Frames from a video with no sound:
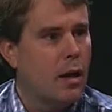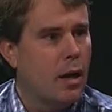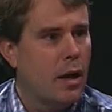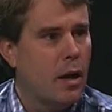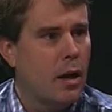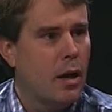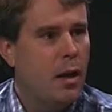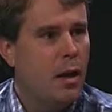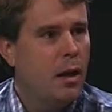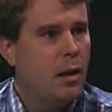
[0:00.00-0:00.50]

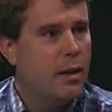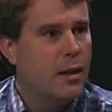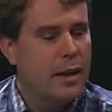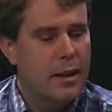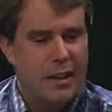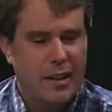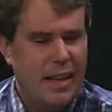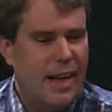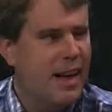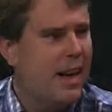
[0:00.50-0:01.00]
like, right
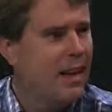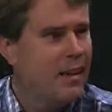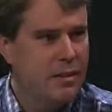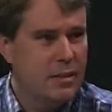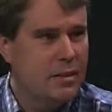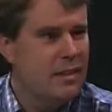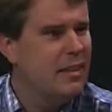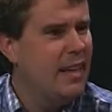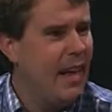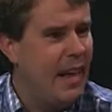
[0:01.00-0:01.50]
in our yeah,
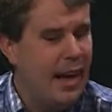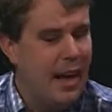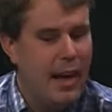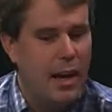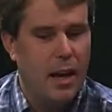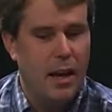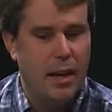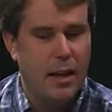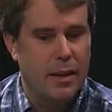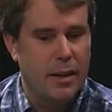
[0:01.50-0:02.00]
backyard.
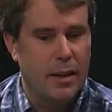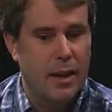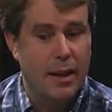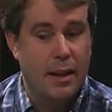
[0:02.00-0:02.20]
Yeah, and, okay.